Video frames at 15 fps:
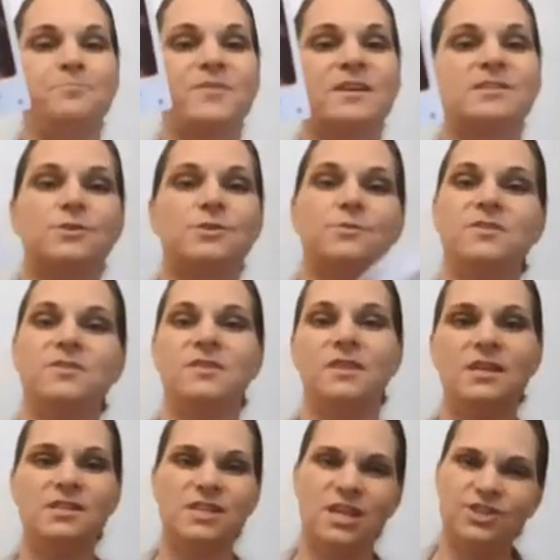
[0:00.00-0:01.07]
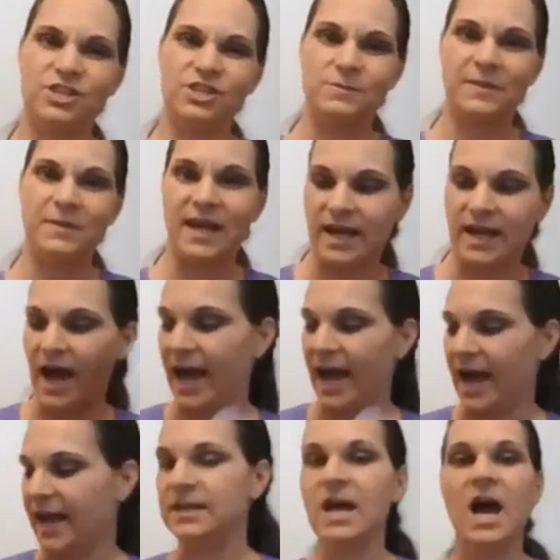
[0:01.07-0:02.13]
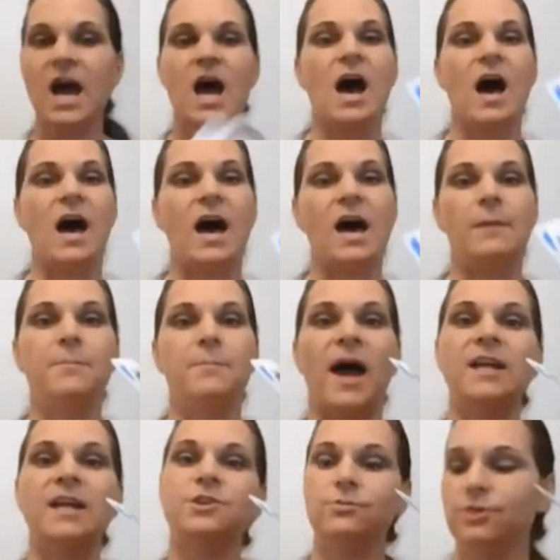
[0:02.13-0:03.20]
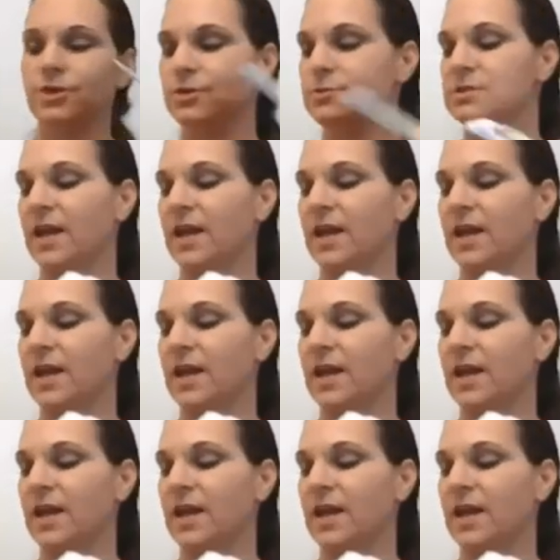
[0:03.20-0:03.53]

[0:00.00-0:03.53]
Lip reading: So these can just be a guide. I don't use